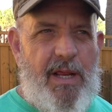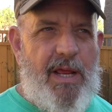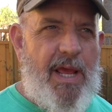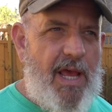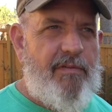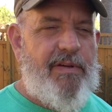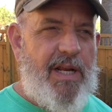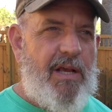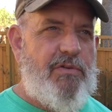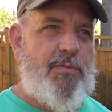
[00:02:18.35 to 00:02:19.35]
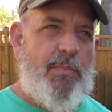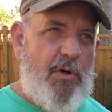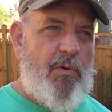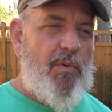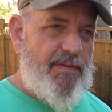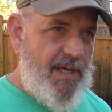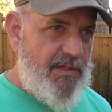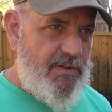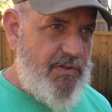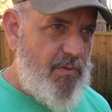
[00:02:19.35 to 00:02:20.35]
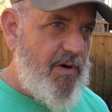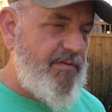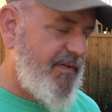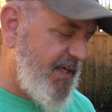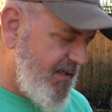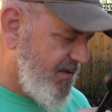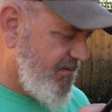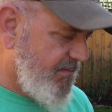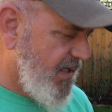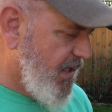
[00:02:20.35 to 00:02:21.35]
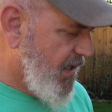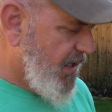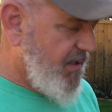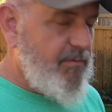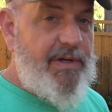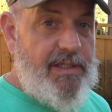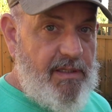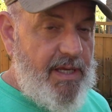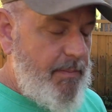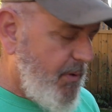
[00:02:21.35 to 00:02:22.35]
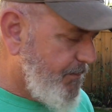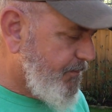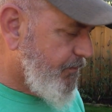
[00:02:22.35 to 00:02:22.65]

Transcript: half an ounce per 1,000 square feet. Read the label.